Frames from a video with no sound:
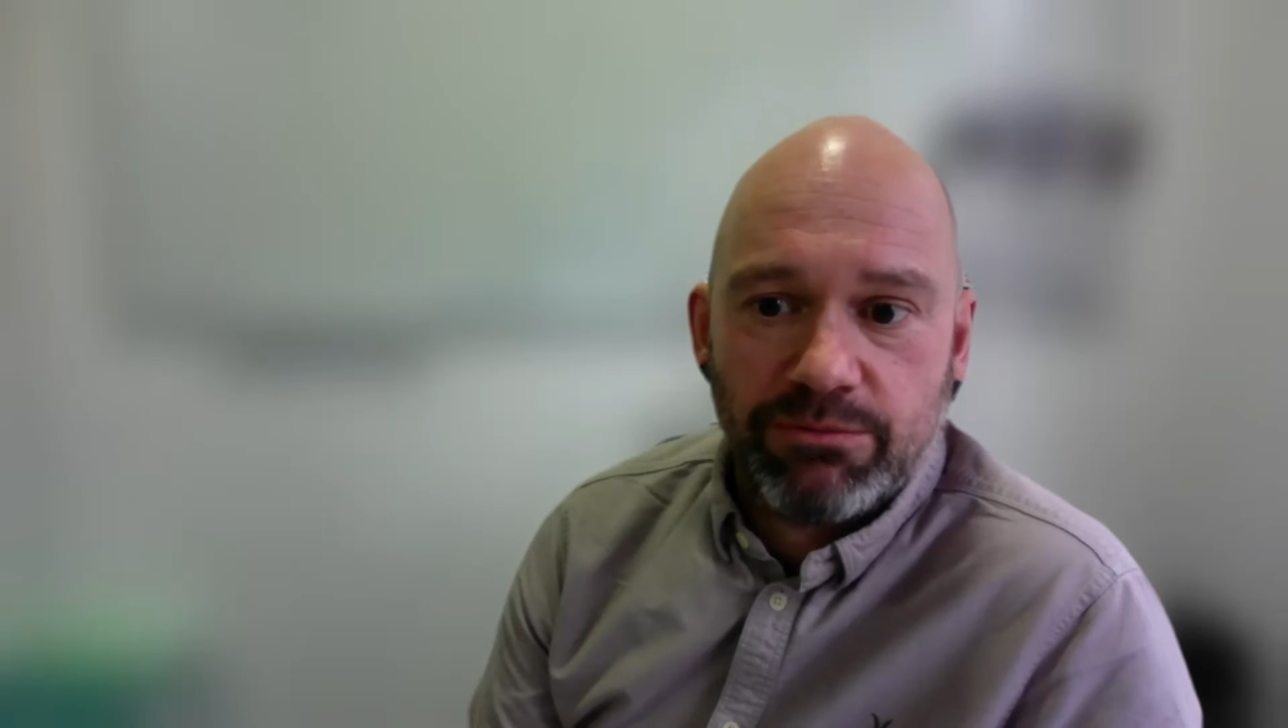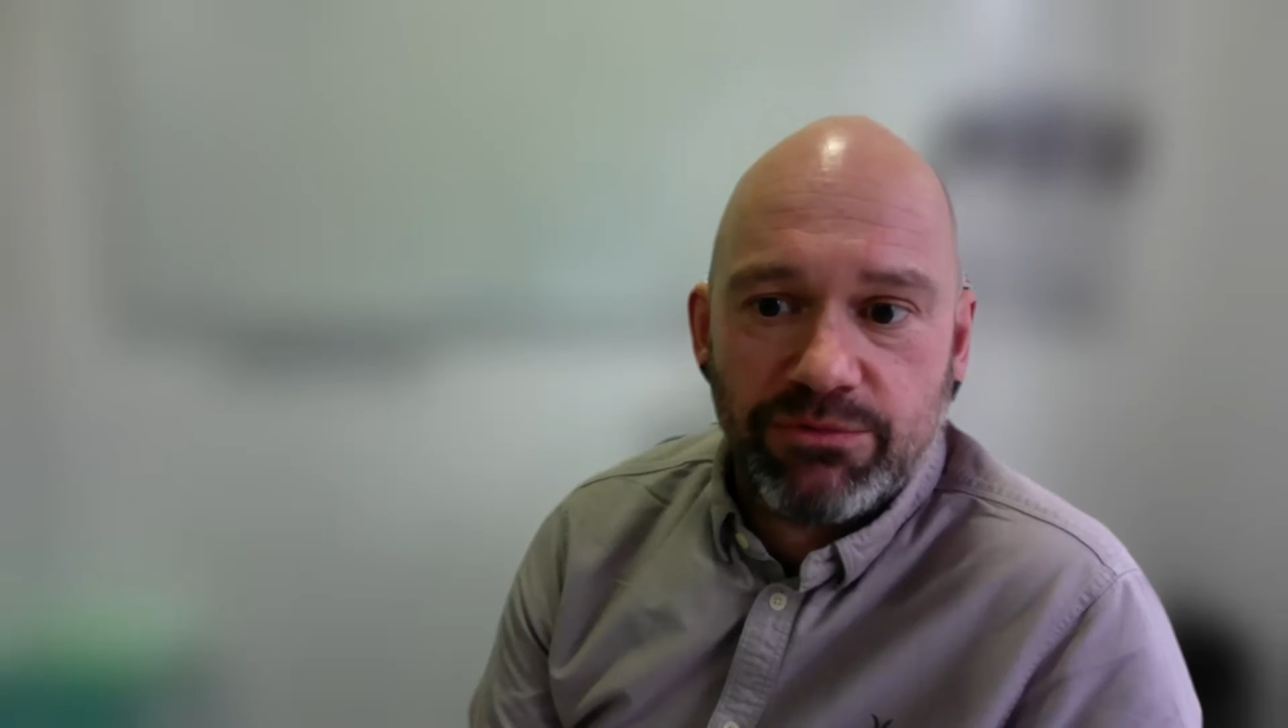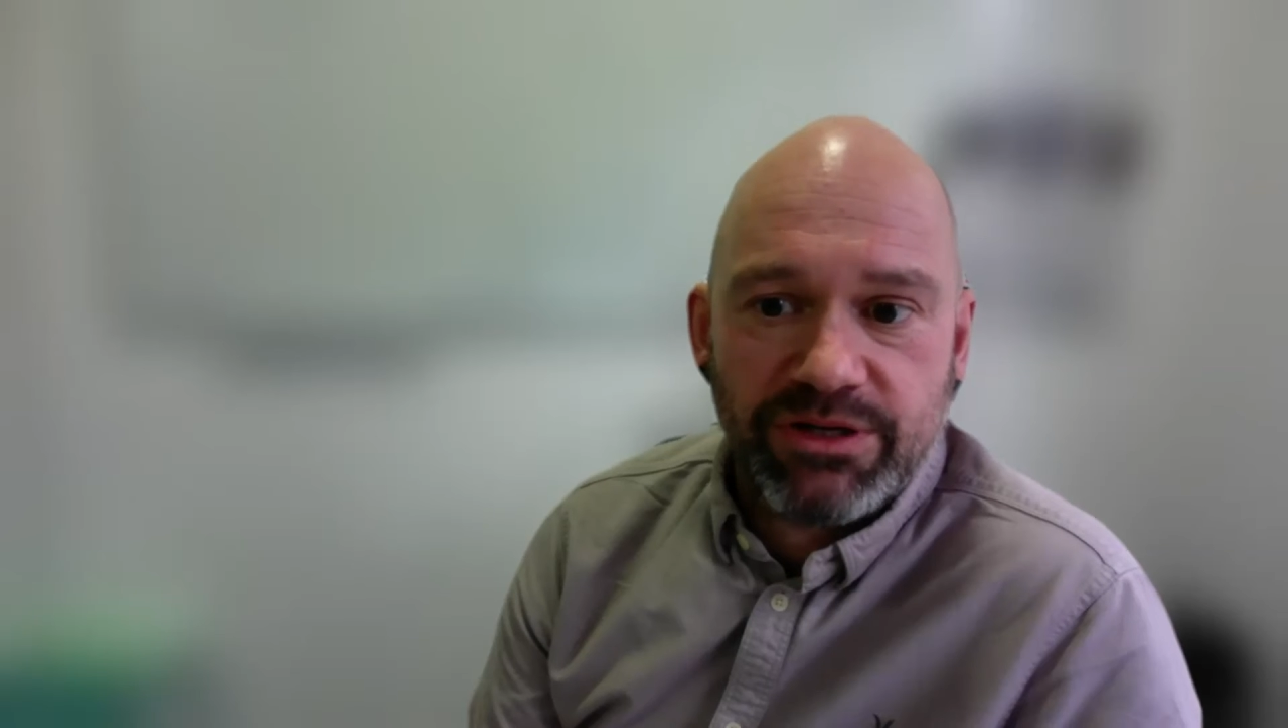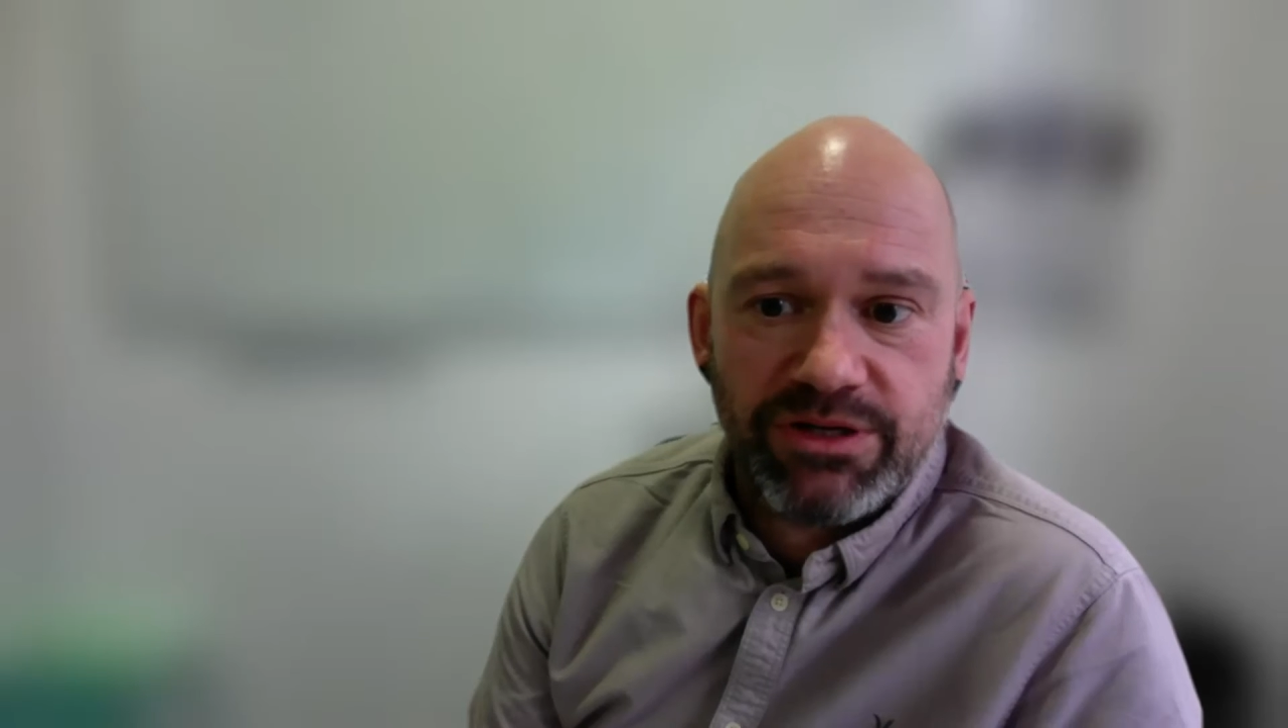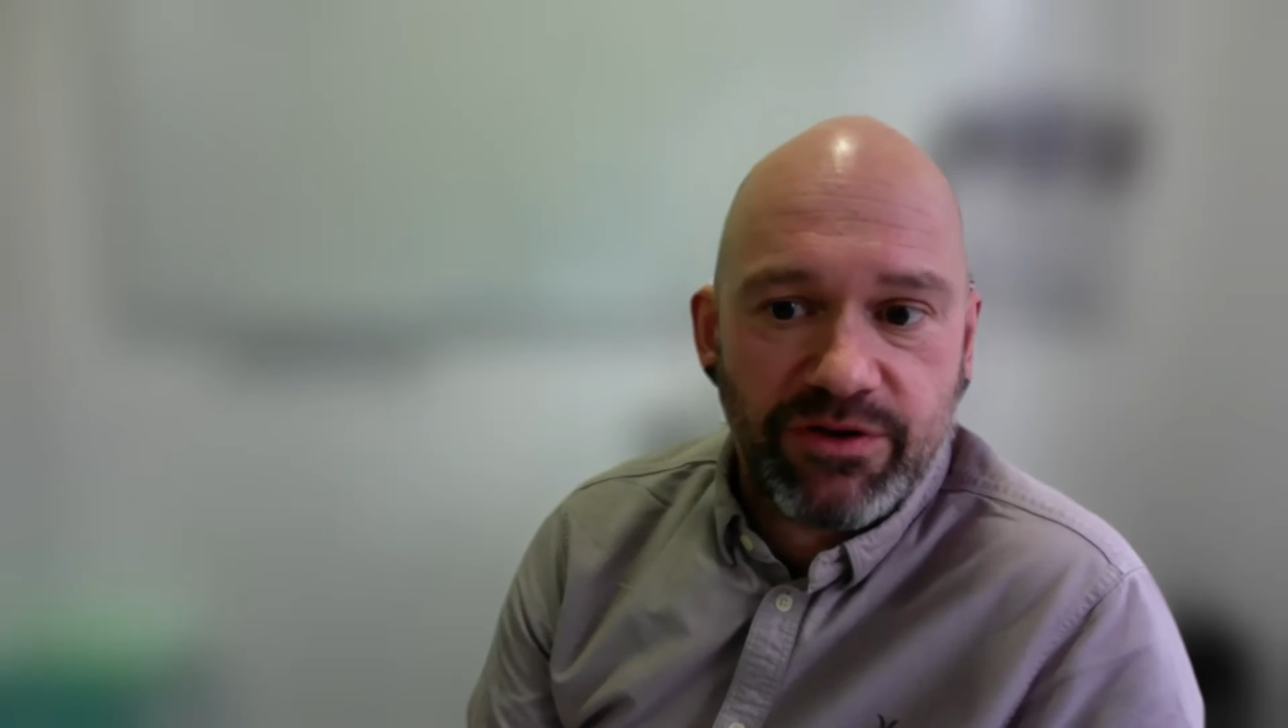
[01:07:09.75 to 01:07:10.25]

chief